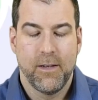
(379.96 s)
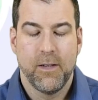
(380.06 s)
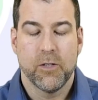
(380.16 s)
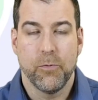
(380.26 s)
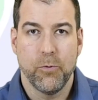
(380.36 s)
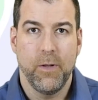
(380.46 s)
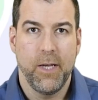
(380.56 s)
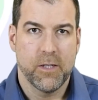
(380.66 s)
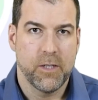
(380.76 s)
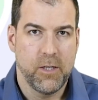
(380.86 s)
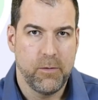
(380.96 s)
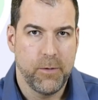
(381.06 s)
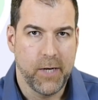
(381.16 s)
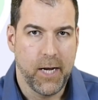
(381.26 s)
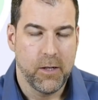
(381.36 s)
So I'm really excited
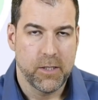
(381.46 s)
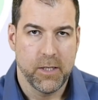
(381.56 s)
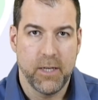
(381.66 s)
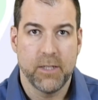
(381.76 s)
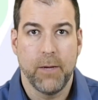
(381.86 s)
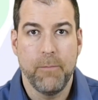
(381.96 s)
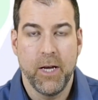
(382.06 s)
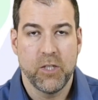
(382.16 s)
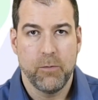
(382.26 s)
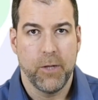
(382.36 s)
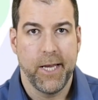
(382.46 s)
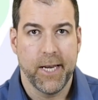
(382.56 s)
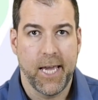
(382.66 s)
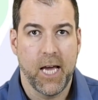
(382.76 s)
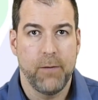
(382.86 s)
about Alice. As I mentioned, Plan
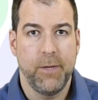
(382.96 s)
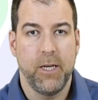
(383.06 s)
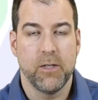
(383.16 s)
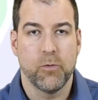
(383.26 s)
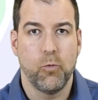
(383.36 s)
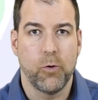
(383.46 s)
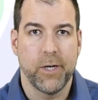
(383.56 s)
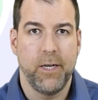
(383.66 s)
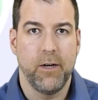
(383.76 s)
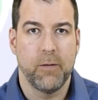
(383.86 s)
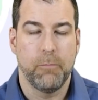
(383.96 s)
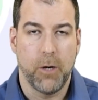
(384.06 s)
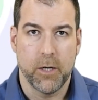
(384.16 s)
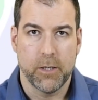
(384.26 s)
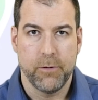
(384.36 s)
Academy is working on
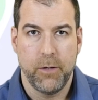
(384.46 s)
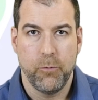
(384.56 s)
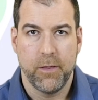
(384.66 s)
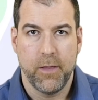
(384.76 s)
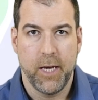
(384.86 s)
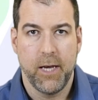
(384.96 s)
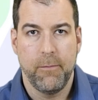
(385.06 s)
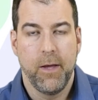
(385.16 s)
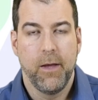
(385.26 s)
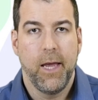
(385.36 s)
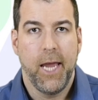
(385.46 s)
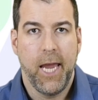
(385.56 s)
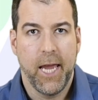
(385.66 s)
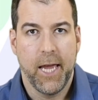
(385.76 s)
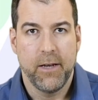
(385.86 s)
partnering with them
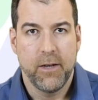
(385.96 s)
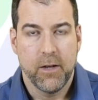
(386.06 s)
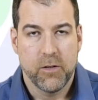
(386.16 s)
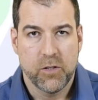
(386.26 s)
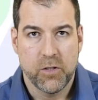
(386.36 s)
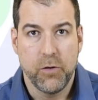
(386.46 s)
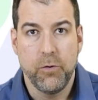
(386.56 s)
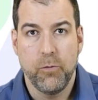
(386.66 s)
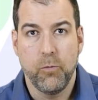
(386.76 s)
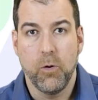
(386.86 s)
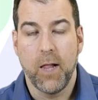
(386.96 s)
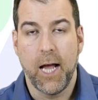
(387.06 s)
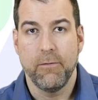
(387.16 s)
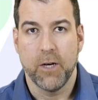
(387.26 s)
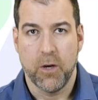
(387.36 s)
and soon we'll
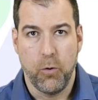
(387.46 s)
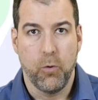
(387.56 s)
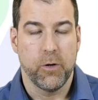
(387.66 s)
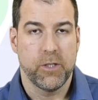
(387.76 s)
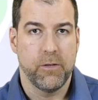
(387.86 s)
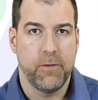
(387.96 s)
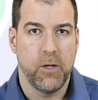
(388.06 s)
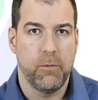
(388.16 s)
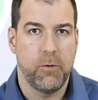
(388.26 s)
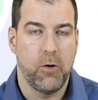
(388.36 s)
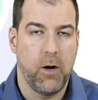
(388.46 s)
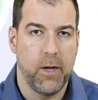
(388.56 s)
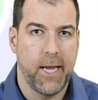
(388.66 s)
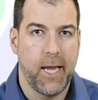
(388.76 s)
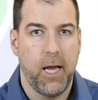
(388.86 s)
have a course available on
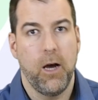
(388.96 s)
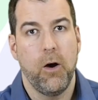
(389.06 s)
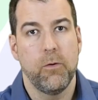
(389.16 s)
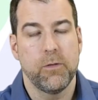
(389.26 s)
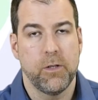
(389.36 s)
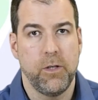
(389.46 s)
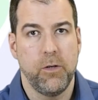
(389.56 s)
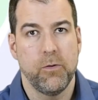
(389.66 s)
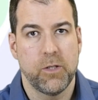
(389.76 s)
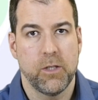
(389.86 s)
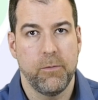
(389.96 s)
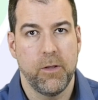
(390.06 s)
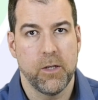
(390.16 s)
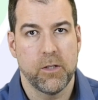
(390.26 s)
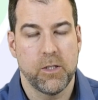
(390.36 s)
how to use some of
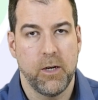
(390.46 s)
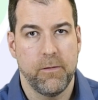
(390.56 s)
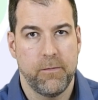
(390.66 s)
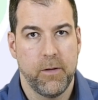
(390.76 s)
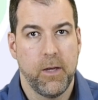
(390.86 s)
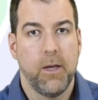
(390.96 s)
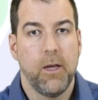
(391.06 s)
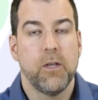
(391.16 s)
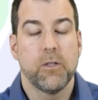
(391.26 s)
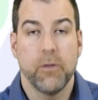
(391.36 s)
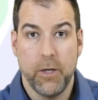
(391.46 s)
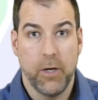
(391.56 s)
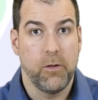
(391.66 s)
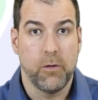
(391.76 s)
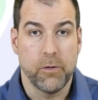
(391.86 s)
this stuff so that you
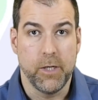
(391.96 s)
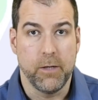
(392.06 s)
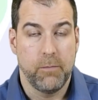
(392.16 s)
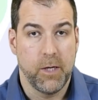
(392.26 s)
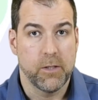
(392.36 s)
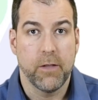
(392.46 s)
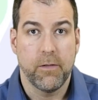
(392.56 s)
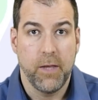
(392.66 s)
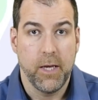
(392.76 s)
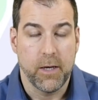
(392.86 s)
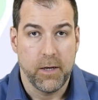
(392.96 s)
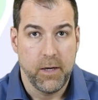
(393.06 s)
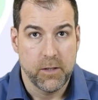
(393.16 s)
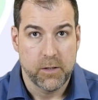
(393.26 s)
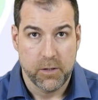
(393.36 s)
can learn it because I think
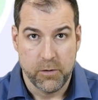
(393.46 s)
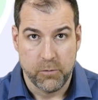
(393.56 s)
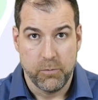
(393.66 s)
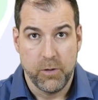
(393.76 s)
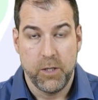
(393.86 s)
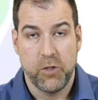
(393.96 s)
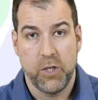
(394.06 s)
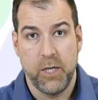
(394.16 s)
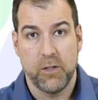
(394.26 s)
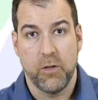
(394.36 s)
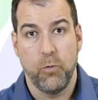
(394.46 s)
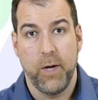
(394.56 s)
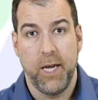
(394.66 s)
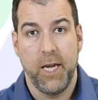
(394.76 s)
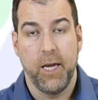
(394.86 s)
it's going to really change the
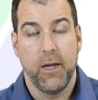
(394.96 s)
way